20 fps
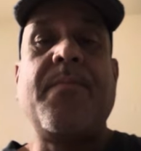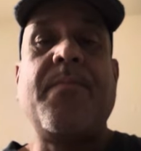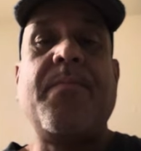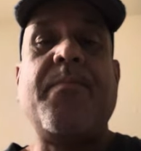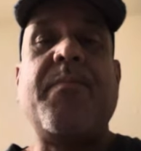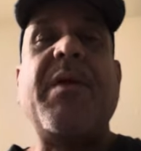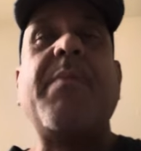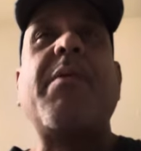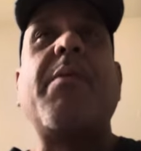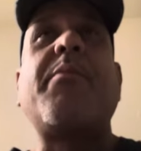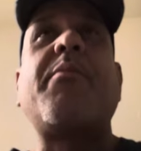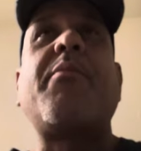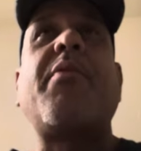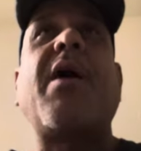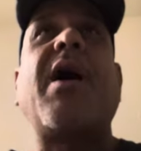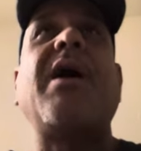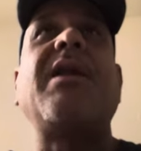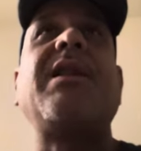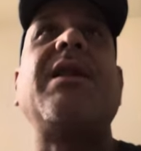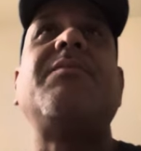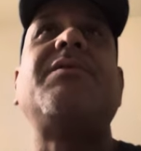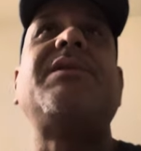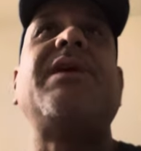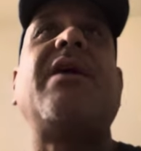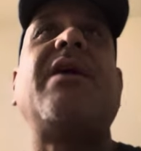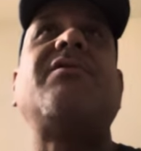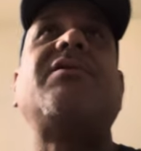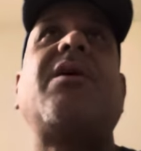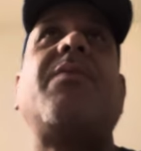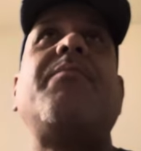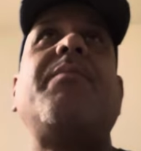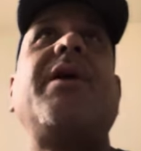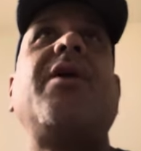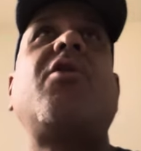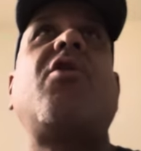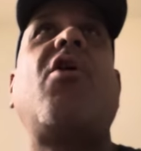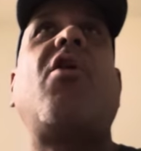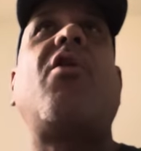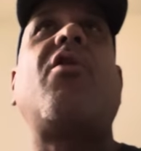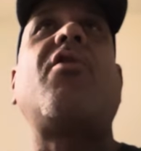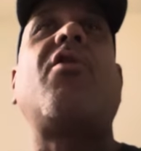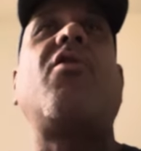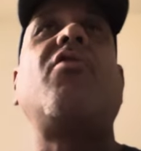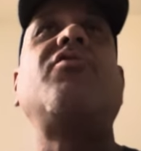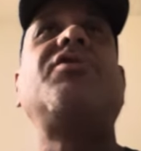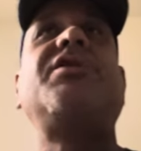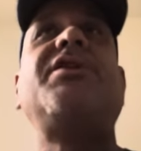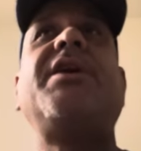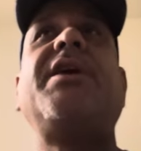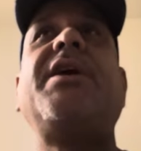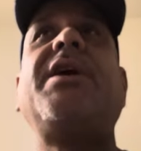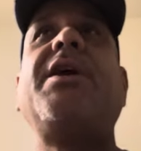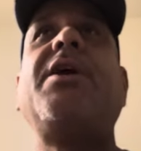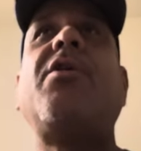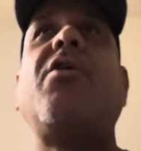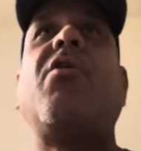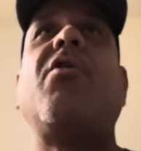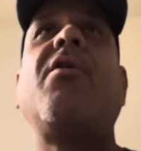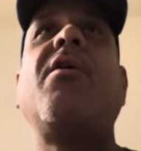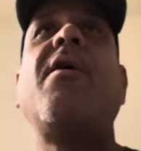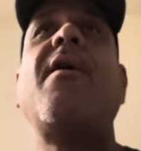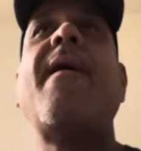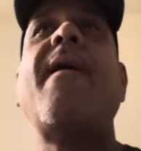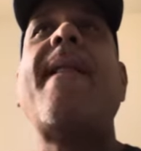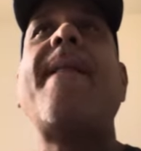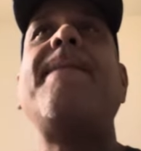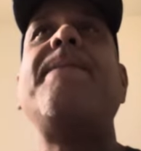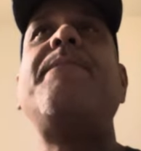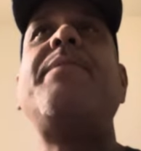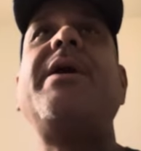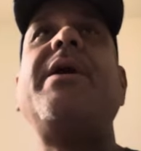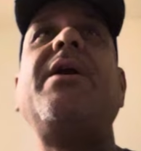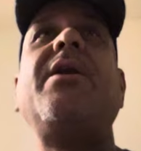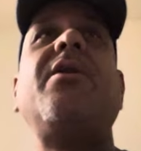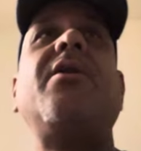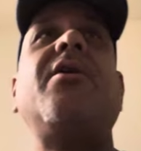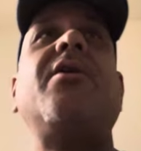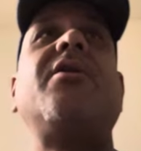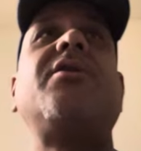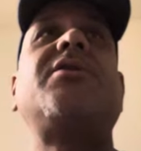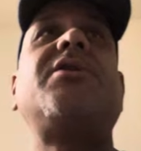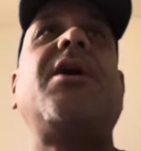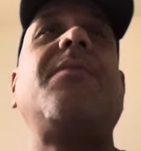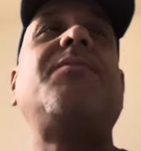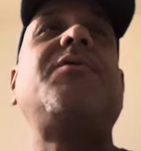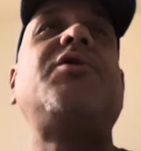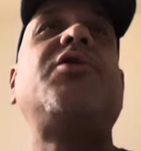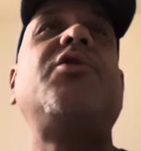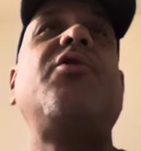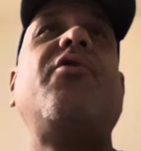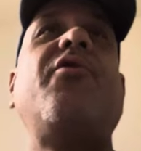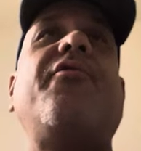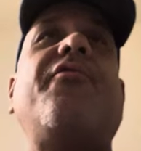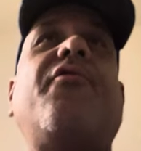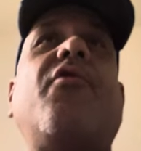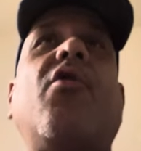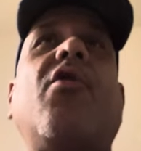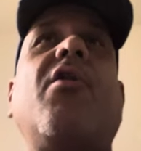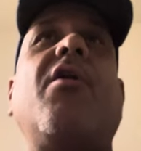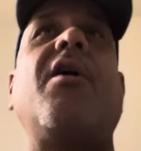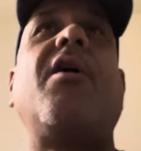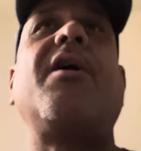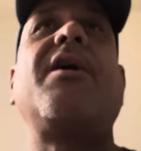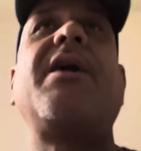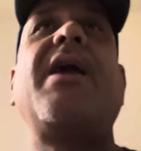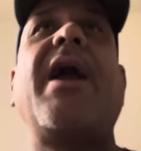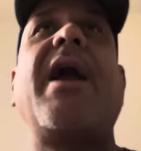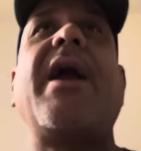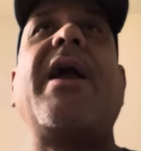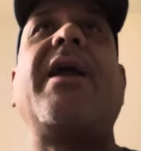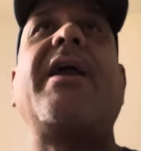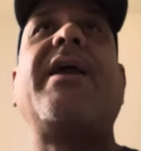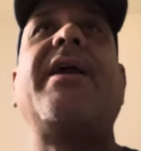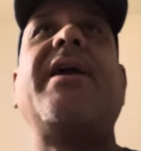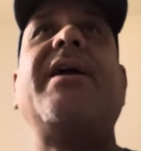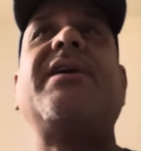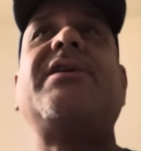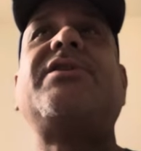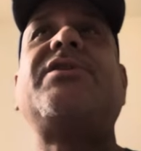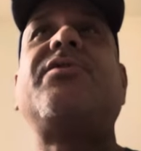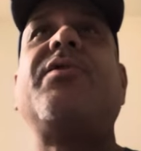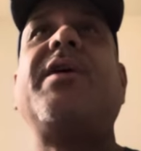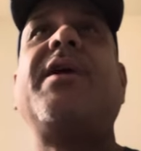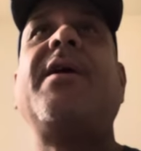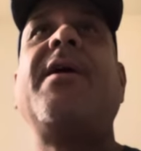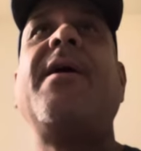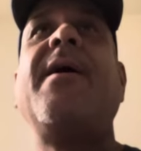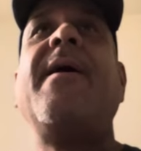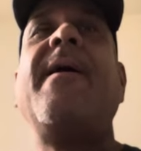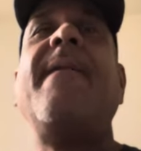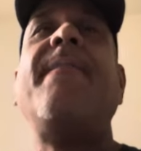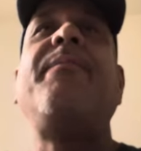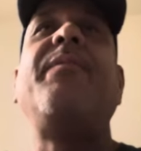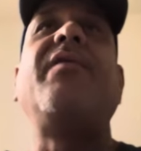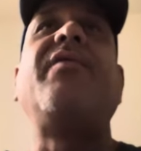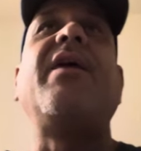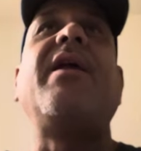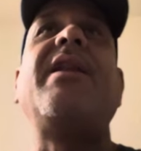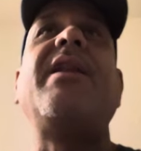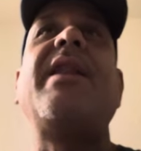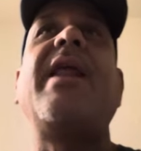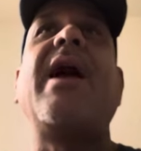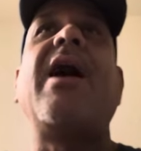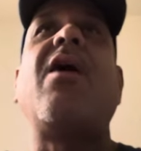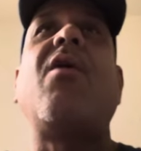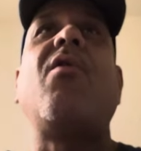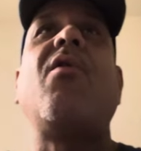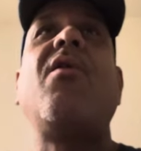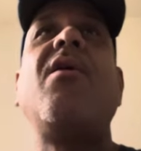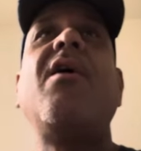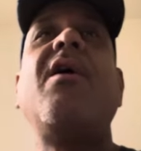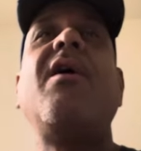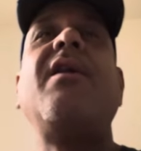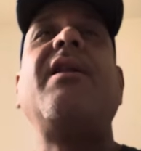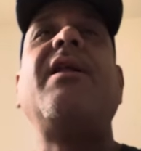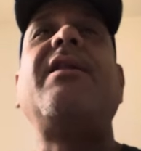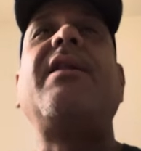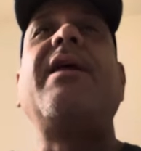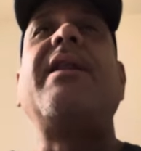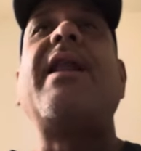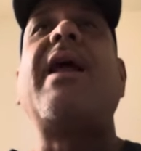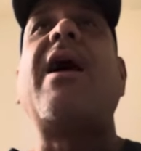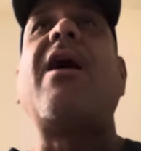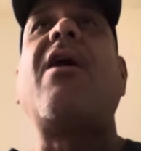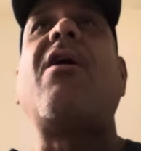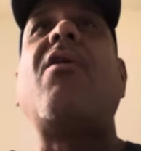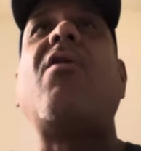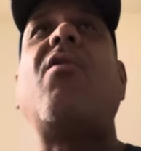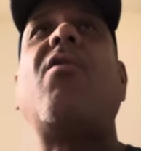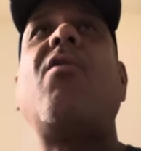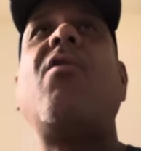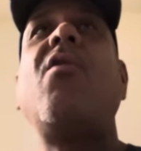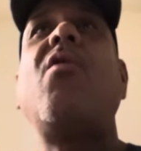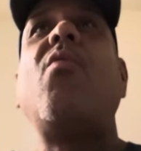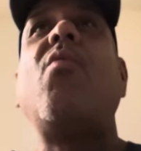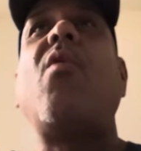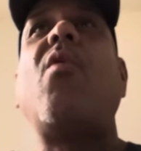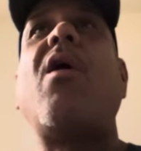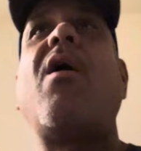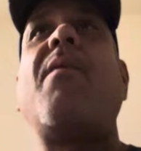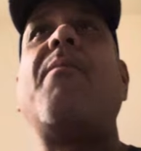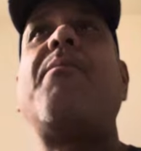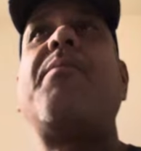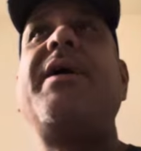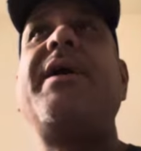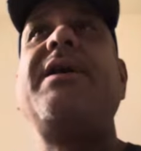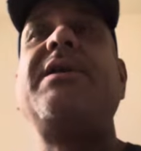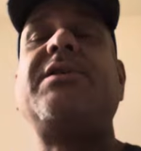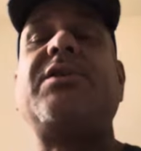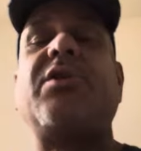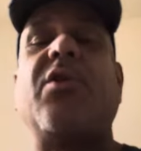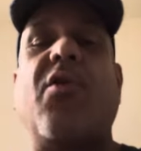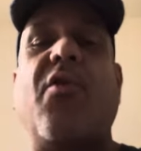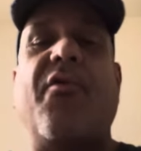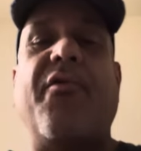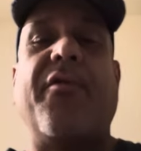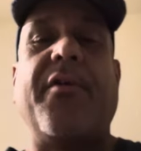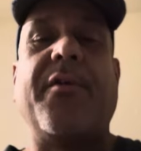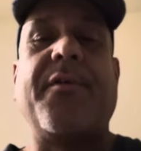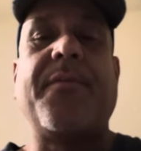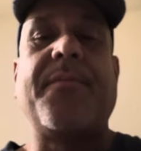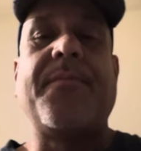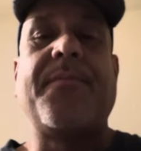People pride themselves on being called OG'd or being looked up to for a gang history that they now want peace over.